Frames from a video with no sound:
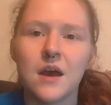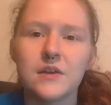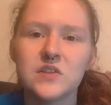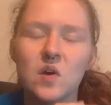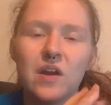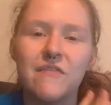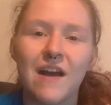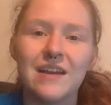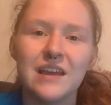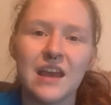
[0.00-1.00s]
So if
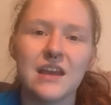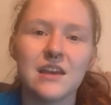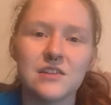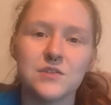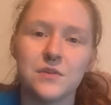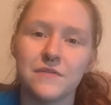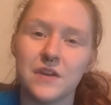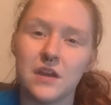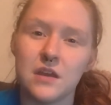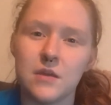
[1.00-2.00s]
I can't get to it
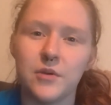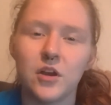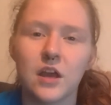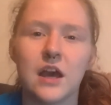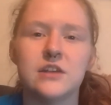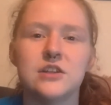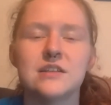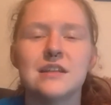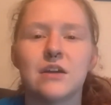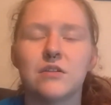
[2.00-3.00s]
via ebook, I
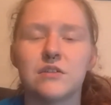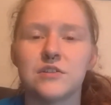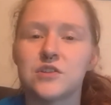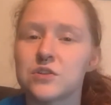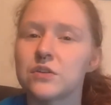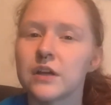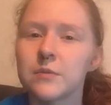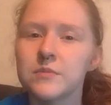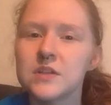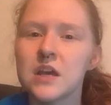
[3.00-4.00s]
just downloaded
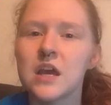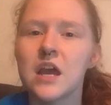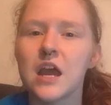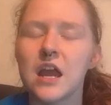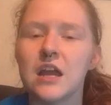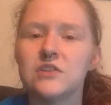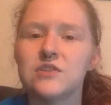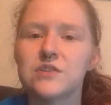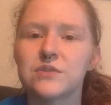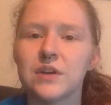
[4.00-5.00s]
Scribd and
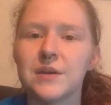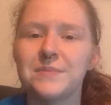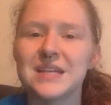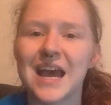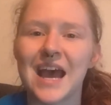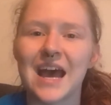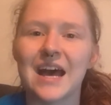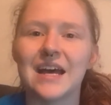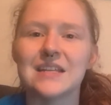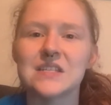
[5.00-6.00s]
Scribd
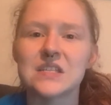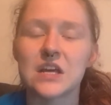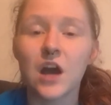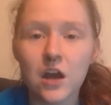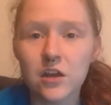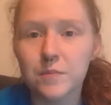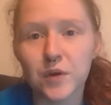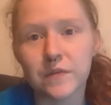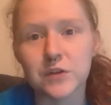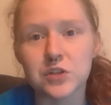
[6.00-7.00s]
has an
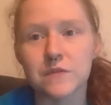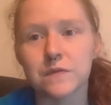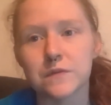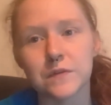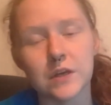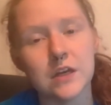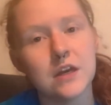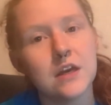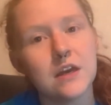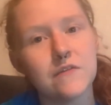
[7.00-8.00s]
audiobook version for free.
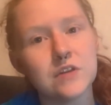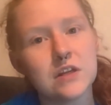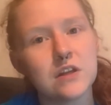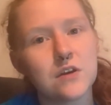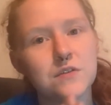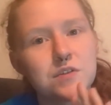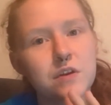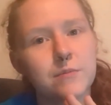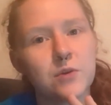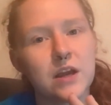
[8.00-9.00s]
If you didn't know,
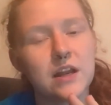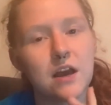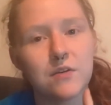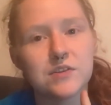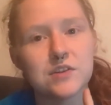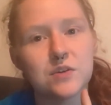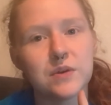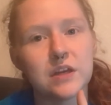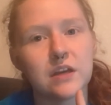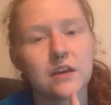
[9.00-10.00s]
Scribd right now is
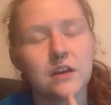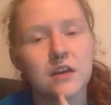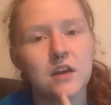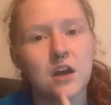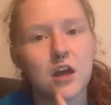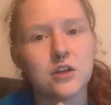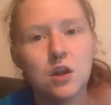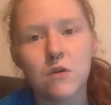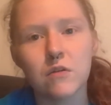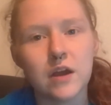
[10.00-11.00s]
doing
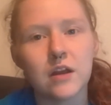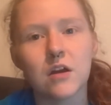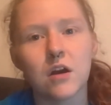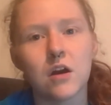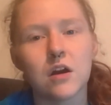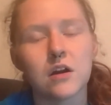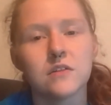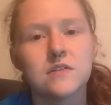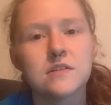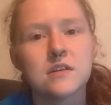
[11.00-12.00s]
no credit
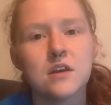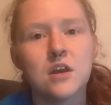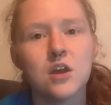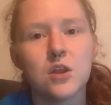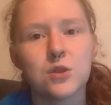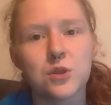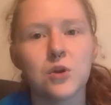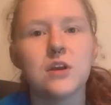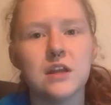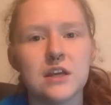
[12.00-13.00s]
cards,
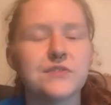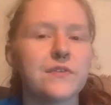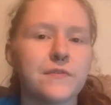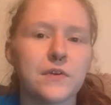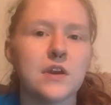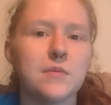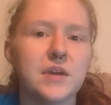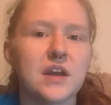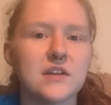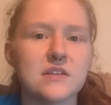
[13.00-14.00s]
30 days for free
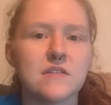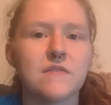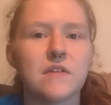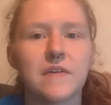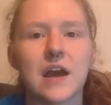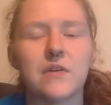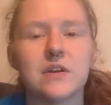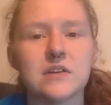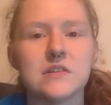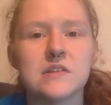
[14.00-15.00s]
because of the
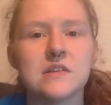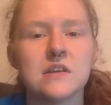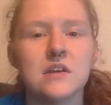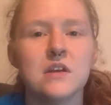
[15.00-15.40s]
virus.